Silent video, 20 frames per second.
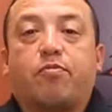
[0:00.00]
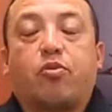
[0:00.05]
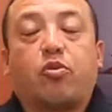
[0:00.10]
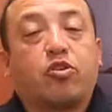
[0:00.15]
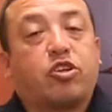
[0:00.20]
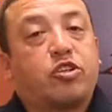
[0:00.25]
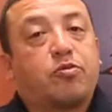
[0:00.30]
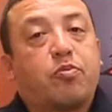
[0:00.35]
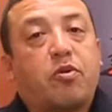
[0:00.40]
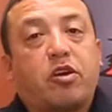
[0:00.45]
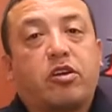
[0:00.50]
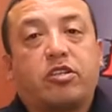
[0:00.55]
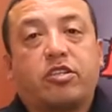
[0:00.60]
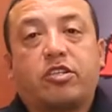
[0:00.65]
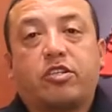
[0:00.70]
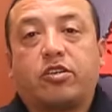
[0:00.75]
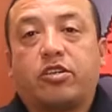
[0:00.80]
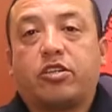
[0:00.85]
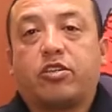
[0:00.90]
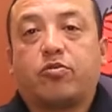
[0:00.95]
Porter Spartan
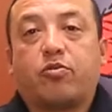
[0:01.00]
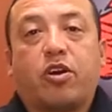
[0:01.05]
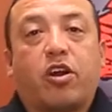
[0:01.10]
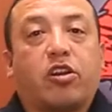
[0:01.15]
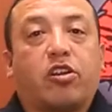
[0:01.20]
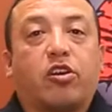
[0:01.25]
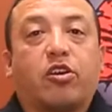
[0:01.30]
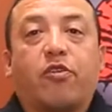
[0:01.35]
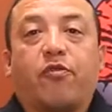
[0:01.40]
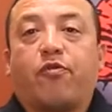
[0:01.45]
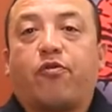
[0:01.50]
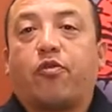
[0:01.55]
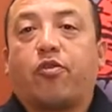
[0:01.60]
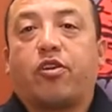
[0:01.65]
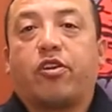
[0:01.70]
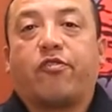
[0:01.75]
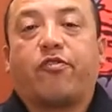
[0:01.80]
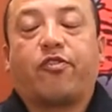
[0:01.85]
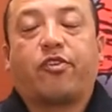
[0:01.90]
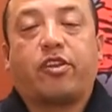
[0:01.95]
students, we are looking
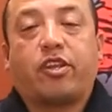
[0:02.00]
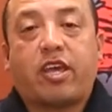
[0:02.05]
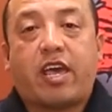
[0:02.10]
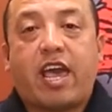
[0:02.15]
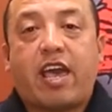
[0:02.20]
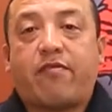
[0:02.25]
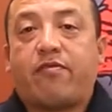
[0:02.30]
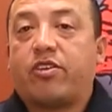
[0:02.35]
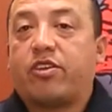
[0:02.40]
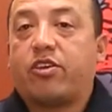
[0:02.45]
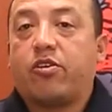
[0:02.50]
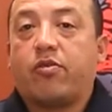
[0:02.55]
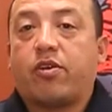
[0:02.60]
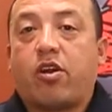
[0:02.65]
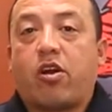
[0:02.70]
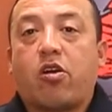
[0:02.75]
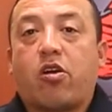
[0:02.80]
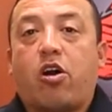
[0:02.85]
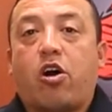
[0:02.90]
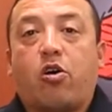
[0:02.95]
forward to, to having you
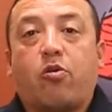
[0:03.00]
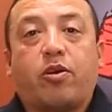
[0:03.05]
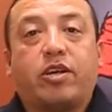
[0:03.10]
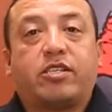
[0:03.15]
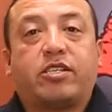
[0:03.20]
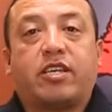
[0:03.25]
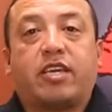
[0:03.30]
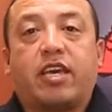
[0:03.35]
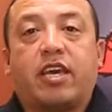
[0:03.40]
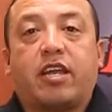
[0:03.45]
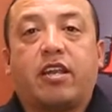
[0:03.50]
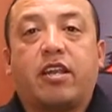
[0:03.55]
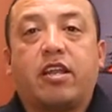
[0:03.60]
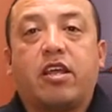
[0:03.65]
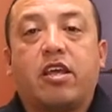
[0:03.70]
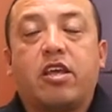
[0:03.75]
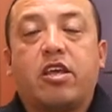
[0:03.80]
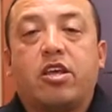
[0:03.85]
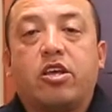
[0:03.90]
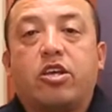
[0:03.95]
in our hallways again.
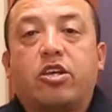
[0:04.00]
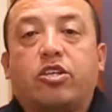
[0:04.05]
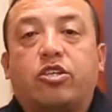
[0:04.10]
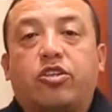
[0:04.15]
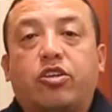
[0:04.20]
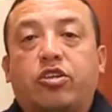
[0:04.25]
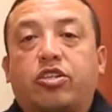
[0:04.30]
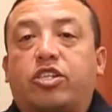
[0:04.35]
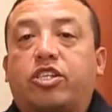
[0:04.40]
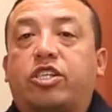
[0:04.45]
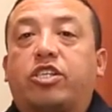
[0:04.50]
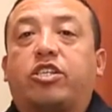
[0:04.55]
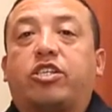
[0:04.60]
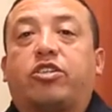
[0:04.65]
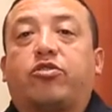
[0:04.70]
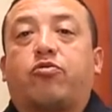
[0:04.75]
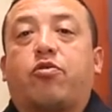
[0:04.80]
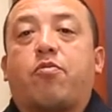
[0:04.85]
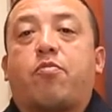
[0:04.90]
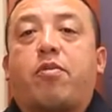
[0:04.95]
Students, just
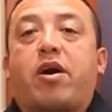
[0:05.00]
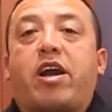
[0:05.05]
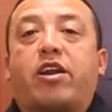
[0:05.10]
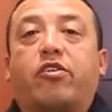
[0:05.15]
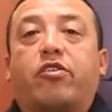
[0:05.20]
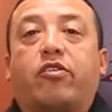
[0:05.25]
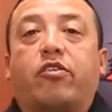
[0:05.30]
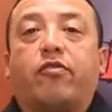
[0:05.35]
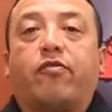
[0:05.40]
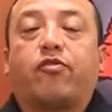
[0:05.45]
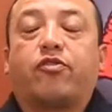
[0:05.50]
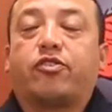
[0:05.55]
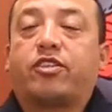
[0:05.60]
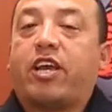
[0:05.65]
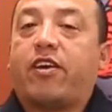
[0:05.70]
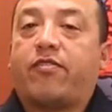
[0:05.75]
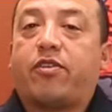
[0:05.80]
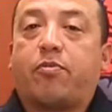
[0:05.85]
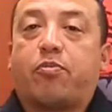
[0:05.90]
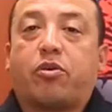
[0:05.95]
as a reminder,
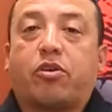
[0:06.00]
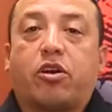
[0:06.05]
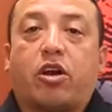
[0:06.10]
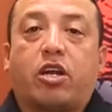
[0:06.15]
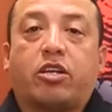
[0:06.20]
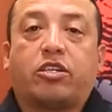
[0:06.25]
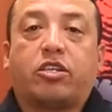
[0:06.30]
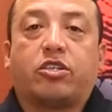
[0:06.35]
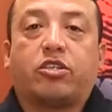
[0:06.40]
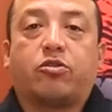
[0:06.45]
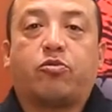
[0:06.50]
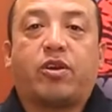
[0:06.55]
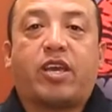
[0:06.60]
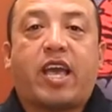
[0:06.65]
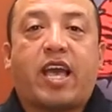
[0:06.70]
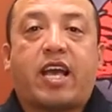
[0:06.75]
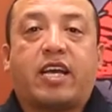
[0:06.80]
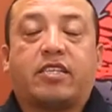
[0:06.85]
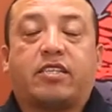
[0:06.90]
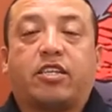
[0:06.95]
safety precautions,
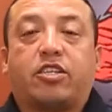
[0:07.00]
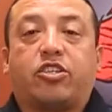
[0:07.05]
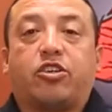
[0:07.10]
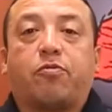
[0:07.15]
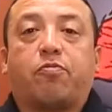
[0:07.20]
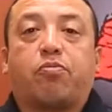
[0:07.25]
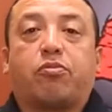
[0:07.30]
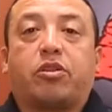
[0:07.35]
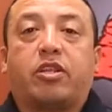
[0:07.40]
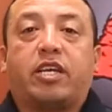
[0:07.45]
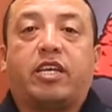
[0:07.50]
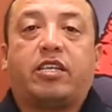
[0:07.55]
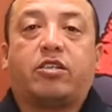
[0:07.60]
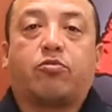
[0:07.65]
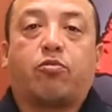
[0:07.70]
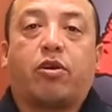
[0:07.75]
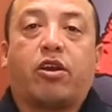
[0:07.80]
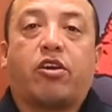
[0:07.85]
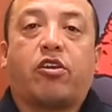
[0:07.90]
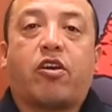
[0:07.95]
we ask that you
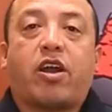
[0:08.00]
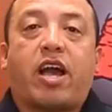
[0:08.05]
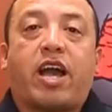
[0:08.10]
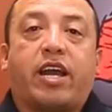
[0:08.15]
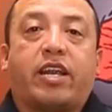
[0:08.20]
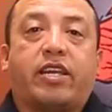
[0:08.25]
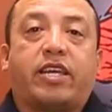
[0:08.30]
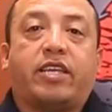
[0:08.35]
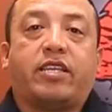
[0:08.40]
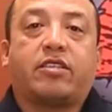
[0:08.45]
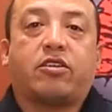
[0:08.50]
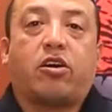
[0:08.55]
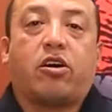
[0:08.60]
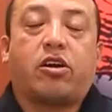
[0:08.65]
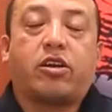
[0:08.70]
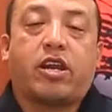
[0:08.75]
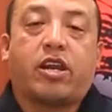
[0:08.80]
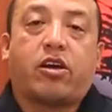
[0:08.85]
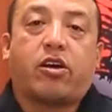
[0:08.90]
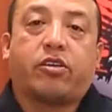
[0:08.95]
please wear your IDs
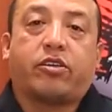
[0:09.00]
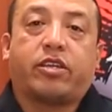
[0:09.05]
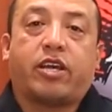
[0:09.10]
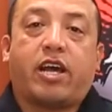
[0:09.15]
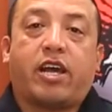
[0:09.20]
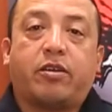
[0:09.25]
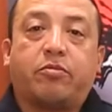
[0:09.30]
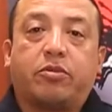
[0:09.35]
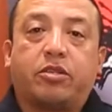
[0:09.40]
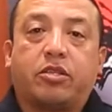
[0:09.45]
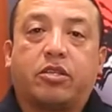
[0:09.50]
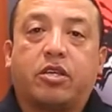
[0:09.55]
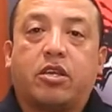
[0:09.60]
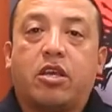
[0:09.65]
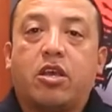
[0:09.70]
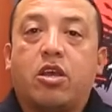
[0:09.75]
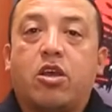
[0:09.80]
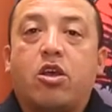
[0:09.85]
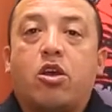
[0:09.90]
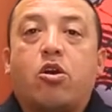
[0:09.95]
on at all times.
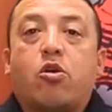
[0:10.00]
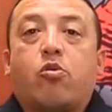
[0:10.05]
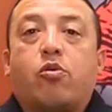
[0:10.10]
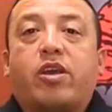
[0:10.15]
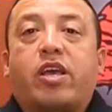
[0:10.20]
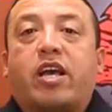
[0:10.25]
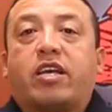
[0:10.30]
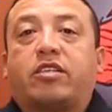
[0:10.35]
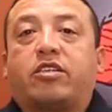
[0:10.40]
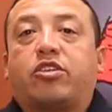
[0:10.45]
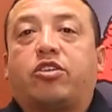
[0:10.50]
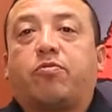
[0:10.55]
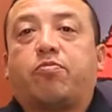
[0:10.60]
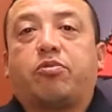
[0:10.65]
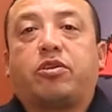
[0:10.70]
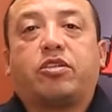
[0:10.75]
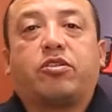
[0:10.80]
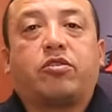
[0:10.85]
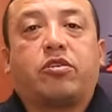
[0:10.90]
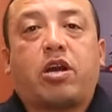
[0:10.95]
We ask that you
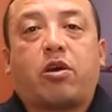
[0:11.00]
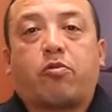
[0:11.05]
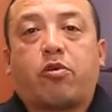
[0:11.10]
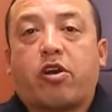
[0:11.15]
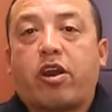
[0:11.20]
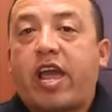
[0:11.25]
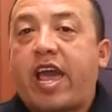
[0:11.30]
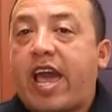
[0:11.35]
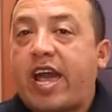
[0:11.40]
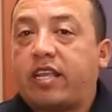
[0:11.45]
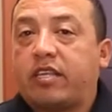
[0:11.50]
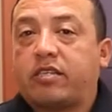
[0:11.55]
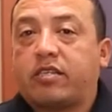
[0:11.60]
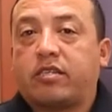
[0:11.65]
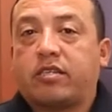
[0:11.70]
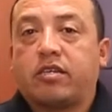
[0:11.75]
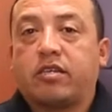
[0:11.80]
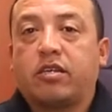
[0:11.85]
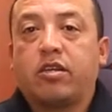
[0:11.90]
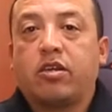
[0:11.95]
please do not wear
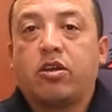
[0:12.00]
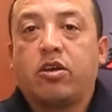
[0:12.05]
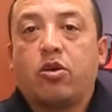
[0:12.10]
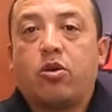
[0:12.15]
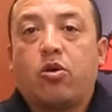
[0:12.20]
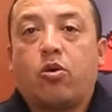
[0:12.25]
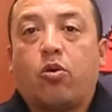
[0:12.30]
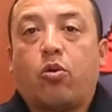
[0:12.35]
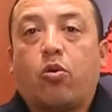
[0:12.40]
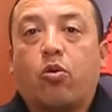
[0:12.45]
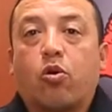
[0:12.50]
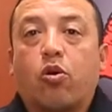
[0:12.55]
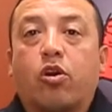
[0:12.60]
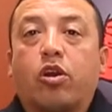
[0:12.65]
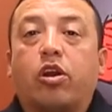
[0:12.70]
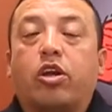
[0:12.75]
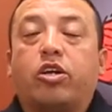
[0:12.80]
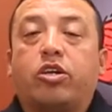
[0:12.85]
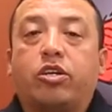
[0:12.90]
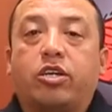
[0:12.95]
hats
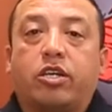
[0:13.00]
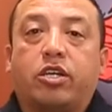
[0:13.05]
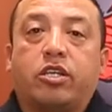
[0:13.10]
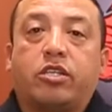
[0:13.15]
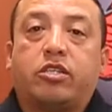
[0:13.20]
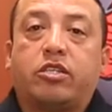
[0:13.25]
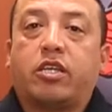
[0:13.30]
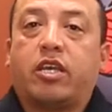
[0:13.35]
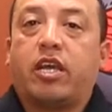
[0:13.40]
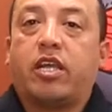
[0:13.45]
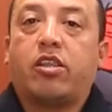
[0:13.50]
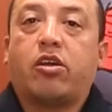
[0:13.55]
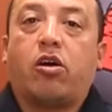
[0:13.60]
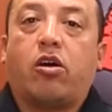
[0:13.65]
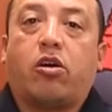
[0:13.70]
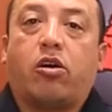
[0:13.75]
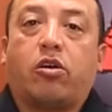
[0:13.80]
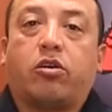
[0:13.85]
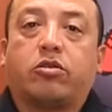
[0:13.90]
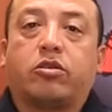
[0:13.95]
or hoods in the
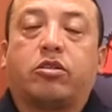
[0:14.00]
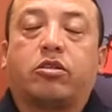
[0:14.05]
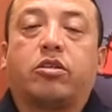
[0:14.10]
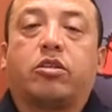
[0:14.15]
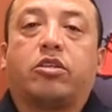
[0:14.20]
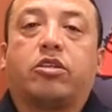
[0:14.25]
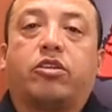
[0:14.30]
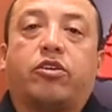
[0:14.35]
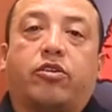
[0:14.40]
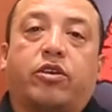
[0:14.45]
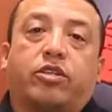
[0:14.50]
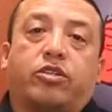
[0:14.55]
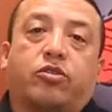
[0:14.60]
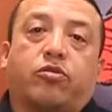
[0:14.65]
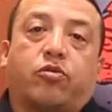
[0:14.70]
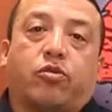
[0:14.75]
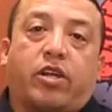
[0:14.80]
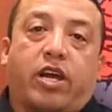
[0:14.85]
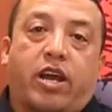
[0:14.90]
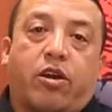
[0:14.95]
halls during
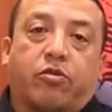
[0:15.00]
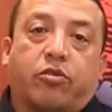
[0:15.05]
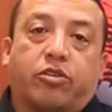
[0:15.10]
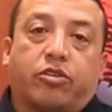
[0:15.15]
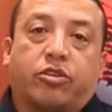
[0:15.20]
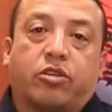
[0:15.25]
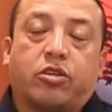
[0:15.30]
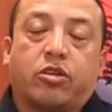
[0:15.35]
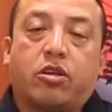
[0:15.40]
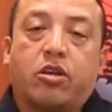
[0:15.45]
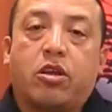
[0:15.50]
school hours.